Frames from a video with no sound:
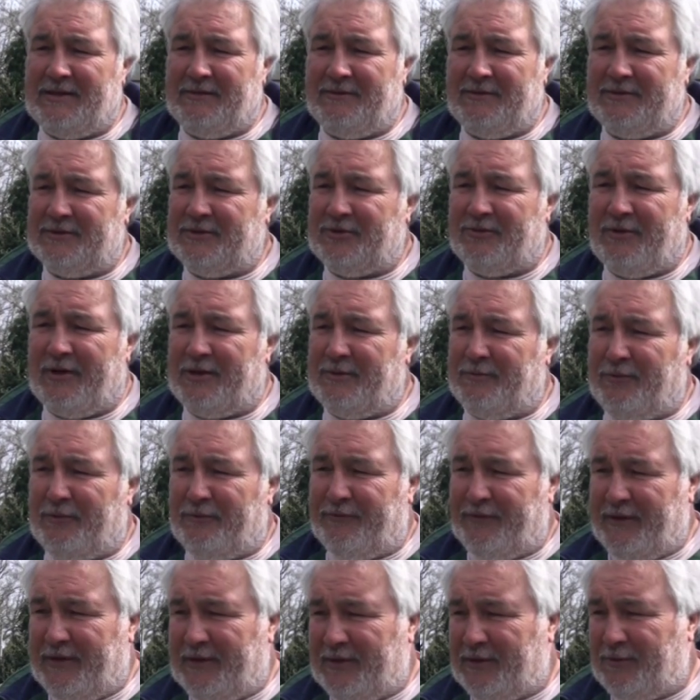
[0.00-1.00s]
They're
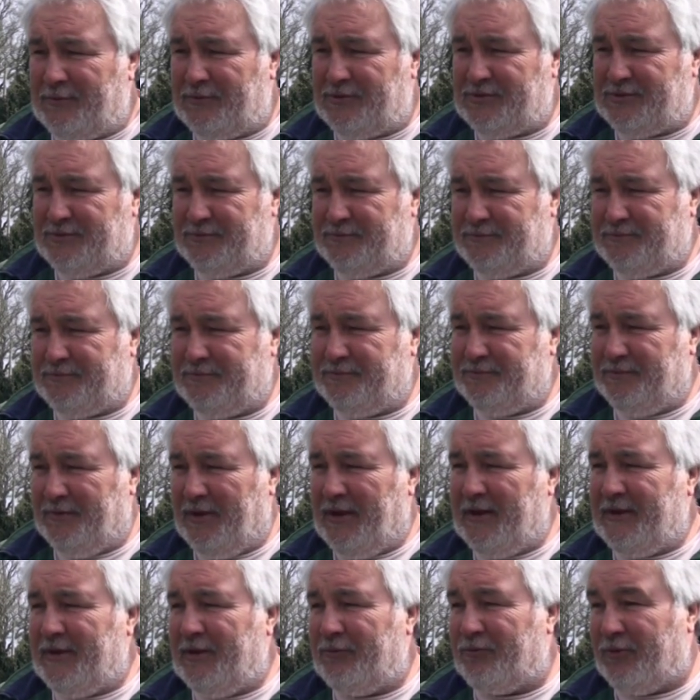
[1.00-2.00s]
incredible vehicles
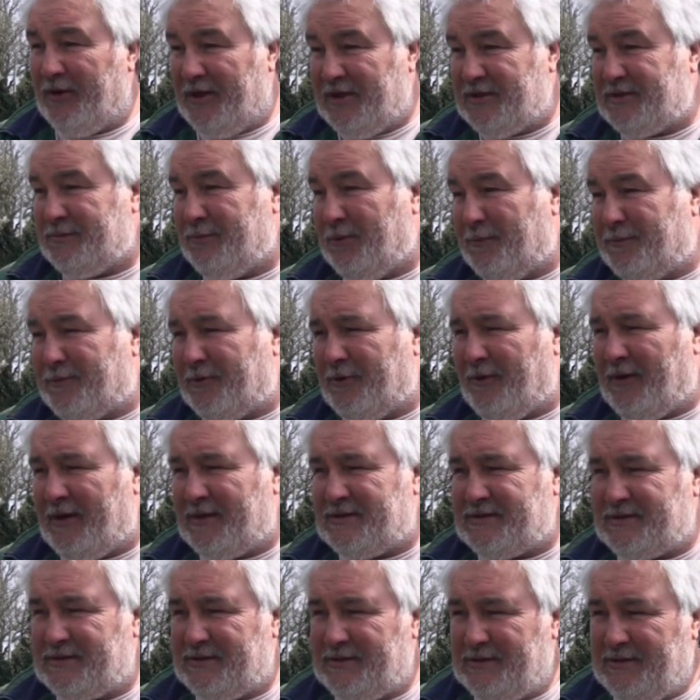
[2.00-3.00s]
and a reasonable
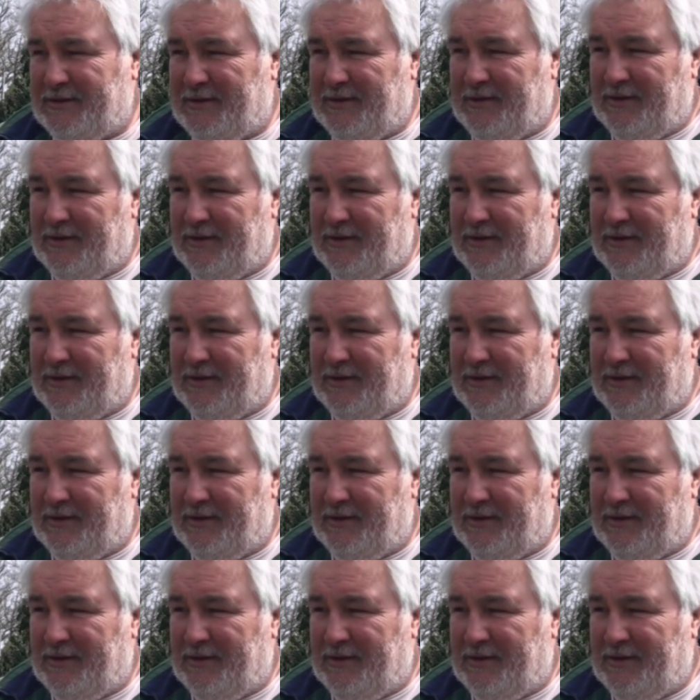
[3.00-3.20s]
price.